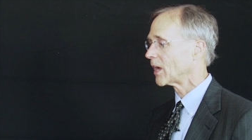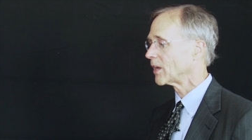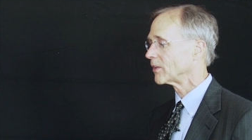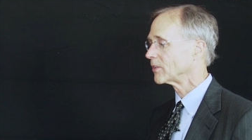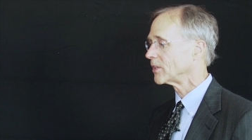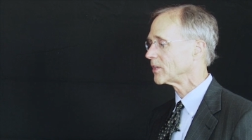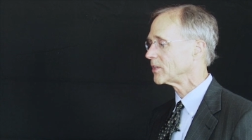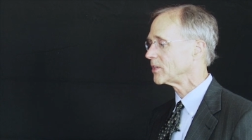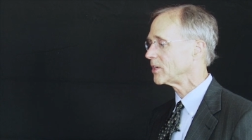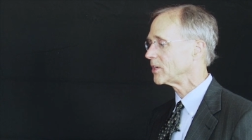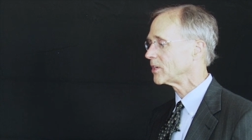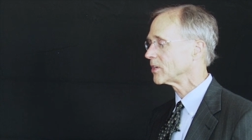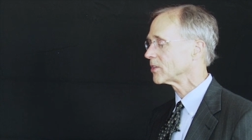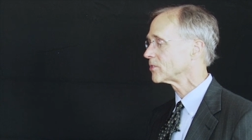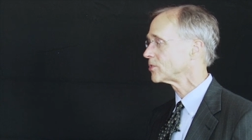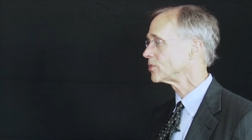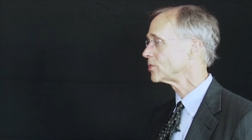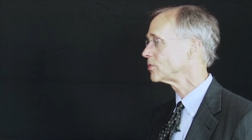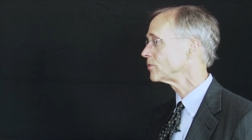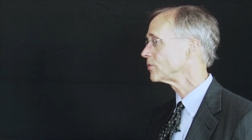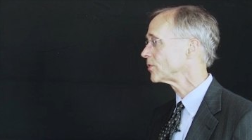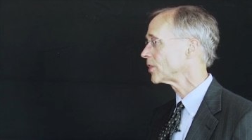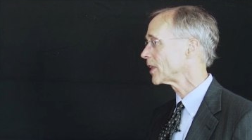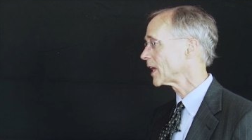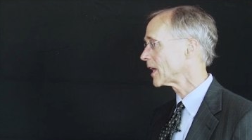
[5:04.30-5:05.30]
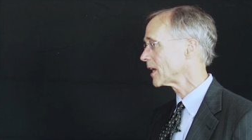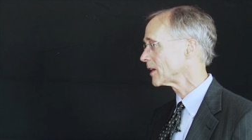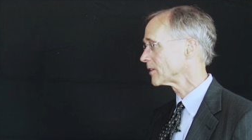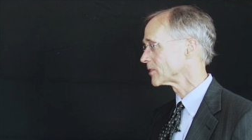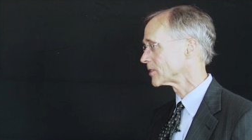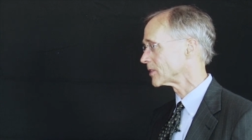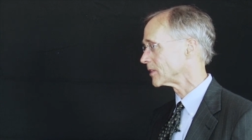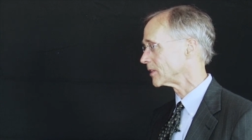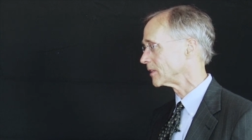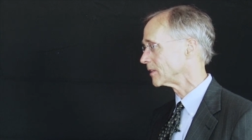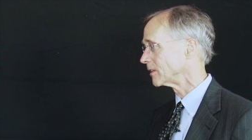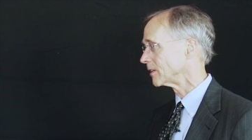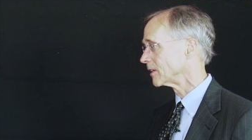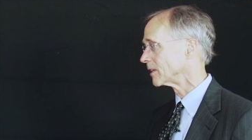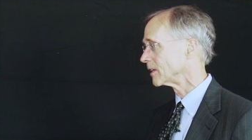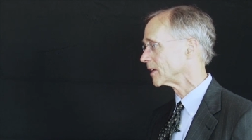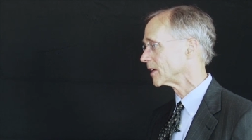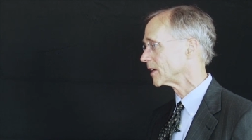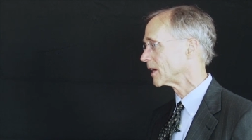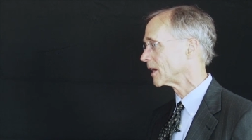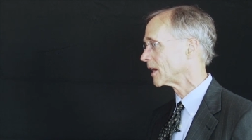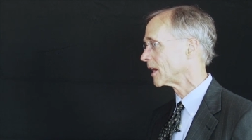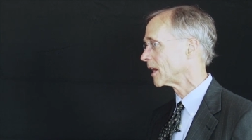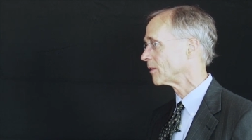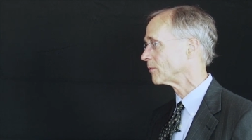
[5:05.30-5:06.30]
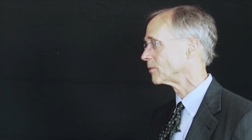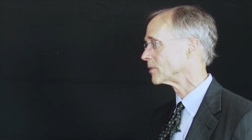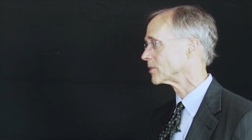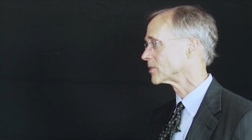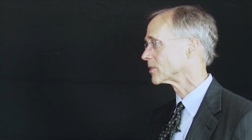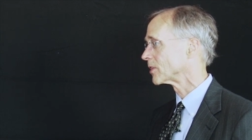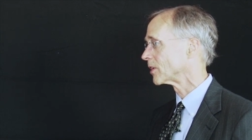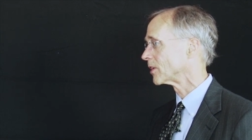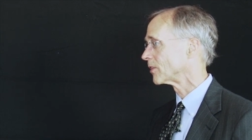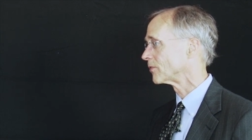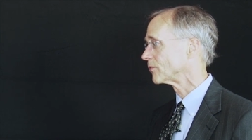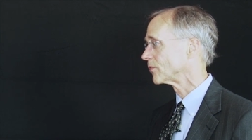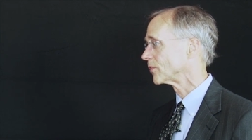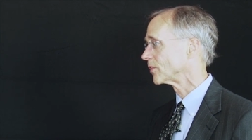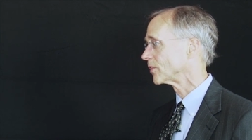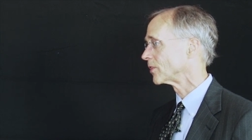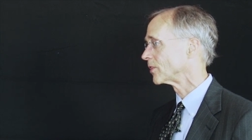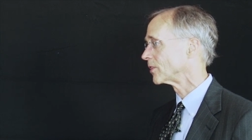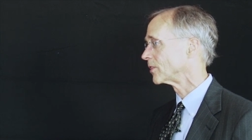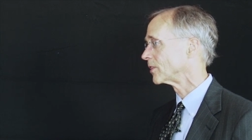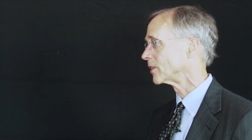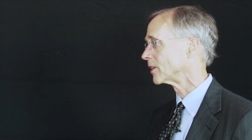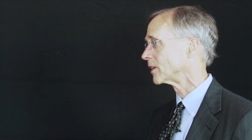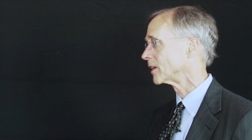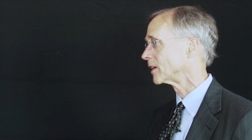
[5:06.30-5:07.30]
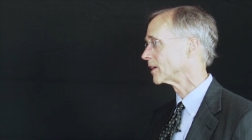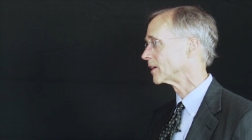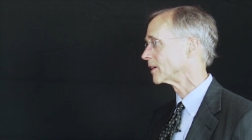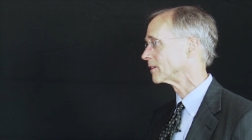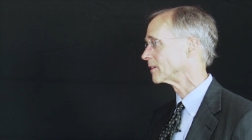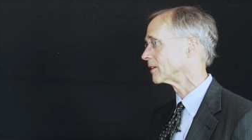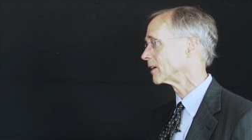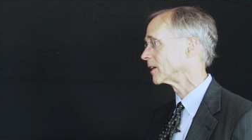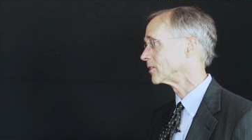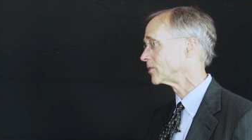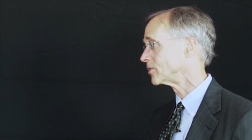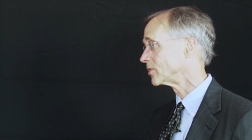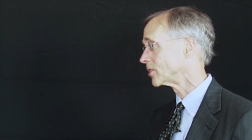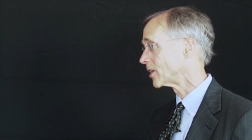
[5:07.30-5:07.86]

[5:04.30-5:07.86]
around the year two thousand, I was offered uh, a